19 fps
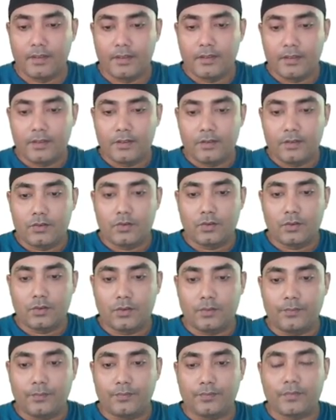So
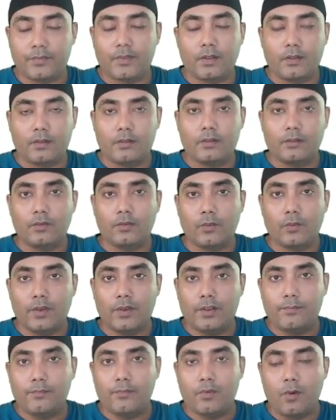
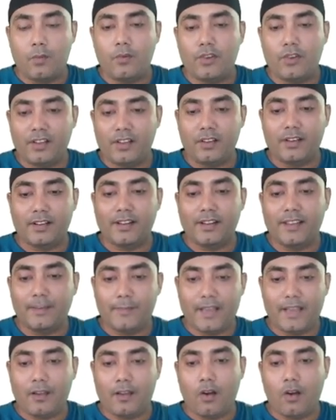when promoting a
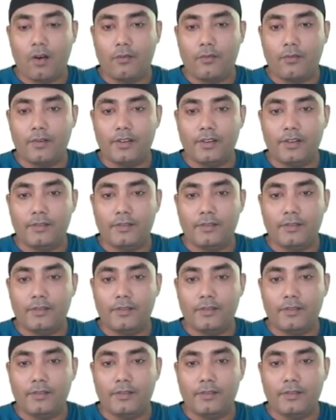ClickBank offer, if